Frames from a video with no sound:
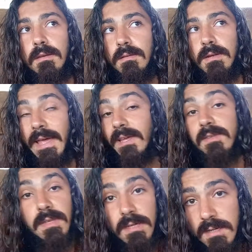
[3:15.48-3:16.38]
like
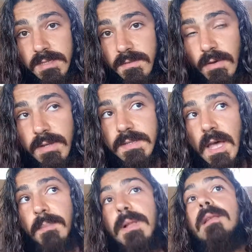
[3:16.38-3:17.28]
tears, for
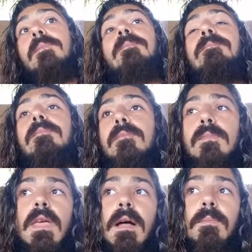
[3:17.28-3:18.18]
example,
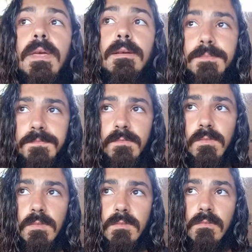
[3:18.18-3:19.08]
can be.
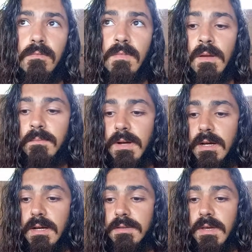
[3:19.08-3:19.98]

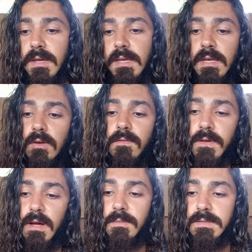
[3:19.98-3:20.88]
But the King of
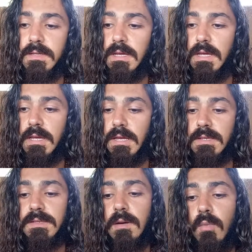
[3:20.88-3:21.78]
Cups is
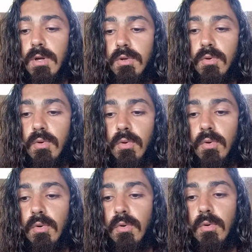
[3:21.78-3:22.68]
someone
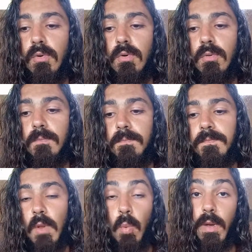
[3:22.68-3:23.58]
who,
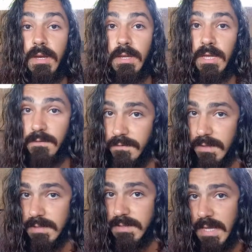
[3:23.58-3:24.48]
when he
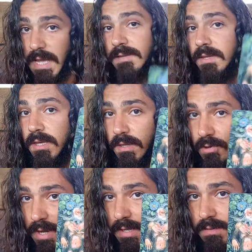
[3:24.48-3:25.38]
feels sad, he
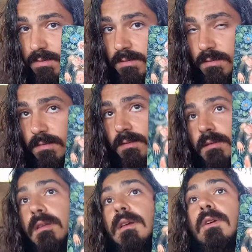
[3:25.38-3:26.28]
cries.
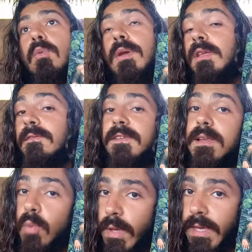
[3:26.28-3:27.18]
When he feels
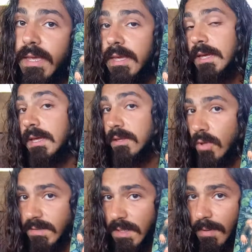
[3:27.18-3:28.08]
weak, he
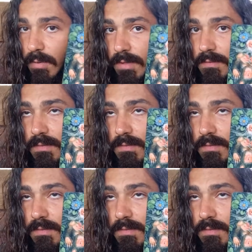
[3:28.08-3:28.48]
talks about it.